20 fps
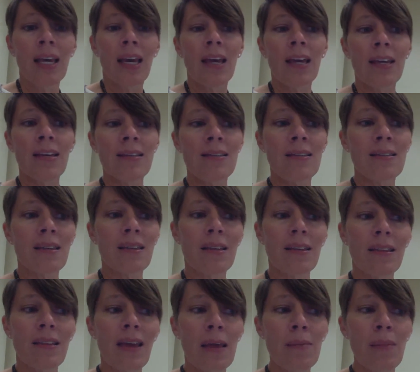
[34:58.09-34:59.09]
is
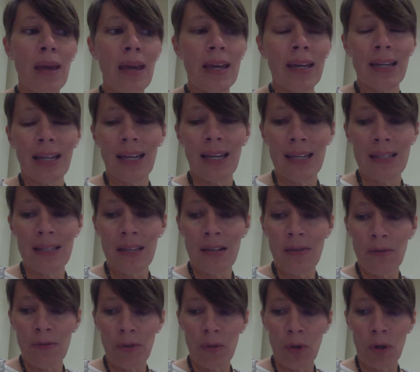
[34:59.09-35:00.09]
they make it easy
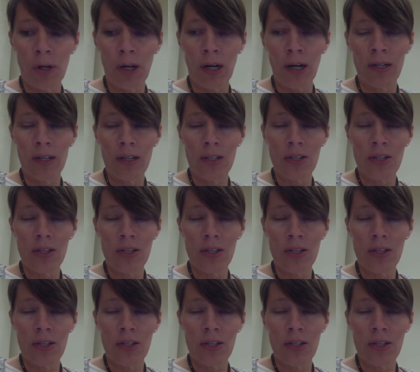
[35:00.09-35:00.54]
for